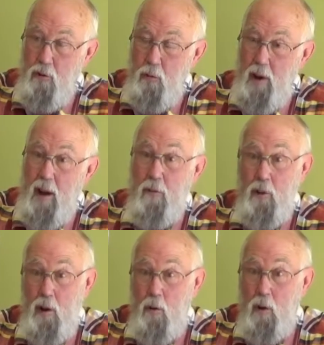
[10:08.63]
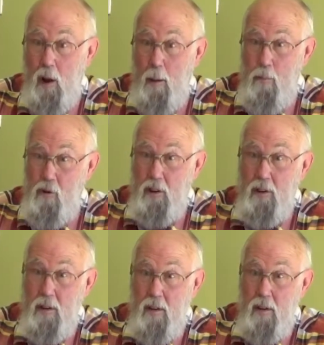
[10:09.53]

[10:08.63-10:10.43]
that we have the local option